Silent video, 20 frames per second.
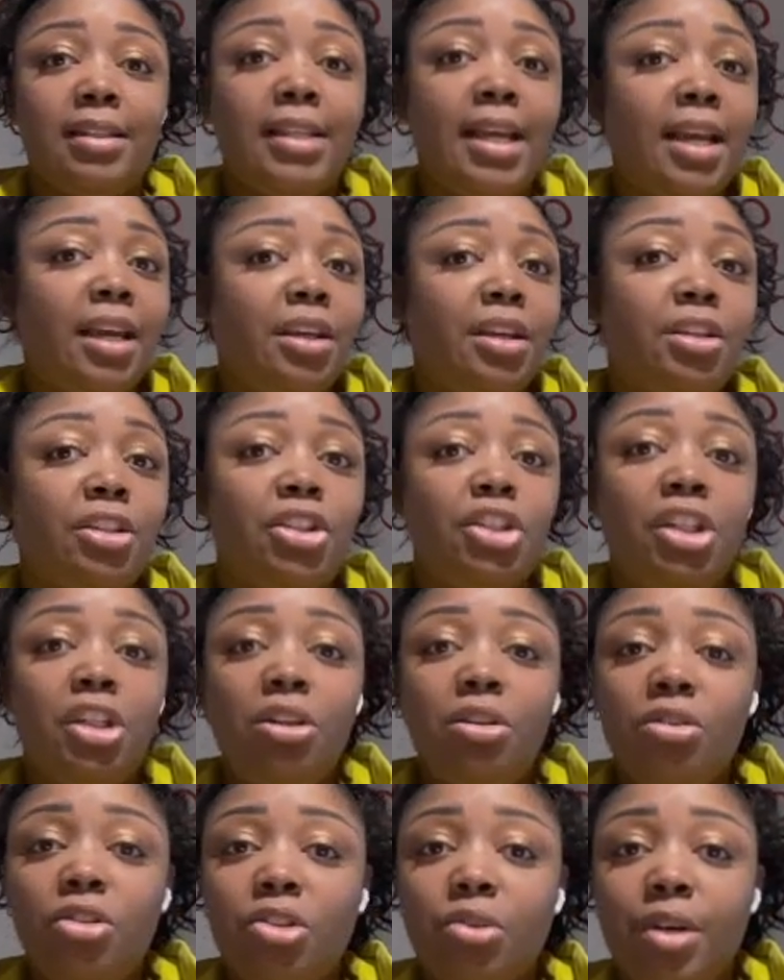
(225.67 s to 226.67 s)
taking your
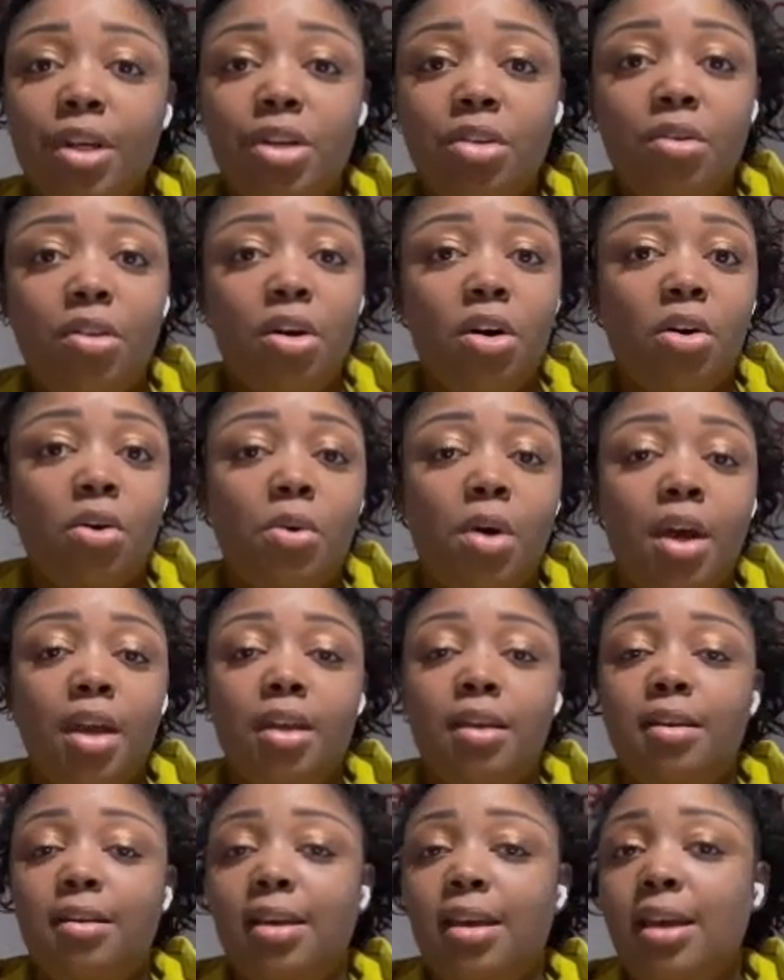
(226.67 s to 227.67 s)
children, your
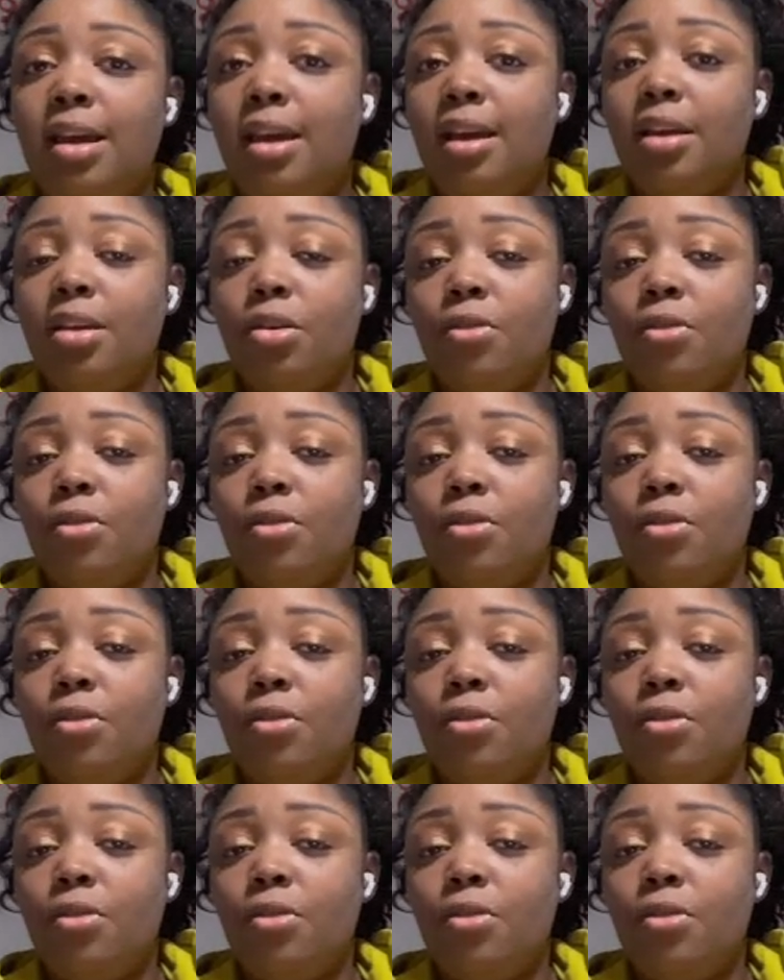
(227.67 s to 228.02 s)
kid,